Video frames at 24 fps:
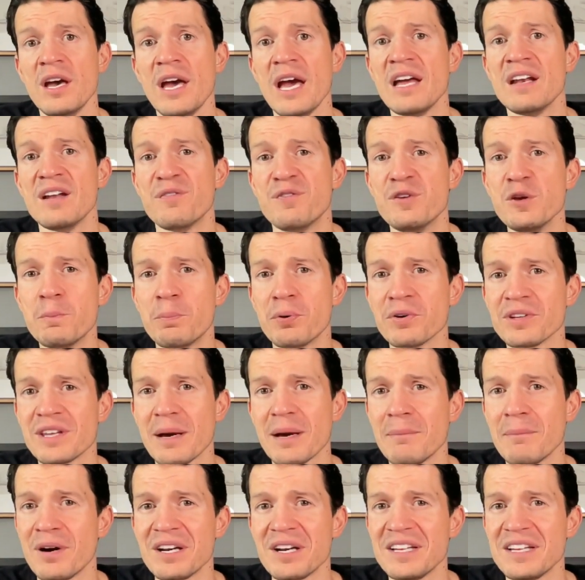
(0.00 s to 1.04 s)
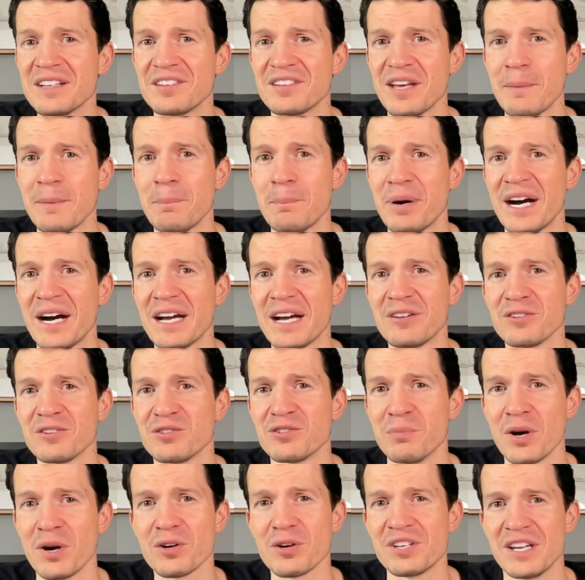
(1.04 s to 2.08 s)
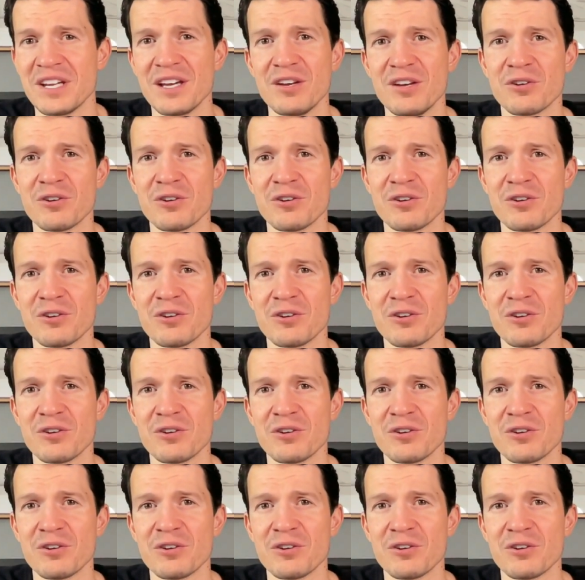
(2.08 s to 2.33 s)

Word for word: and if you put that money in the same pile as marketing,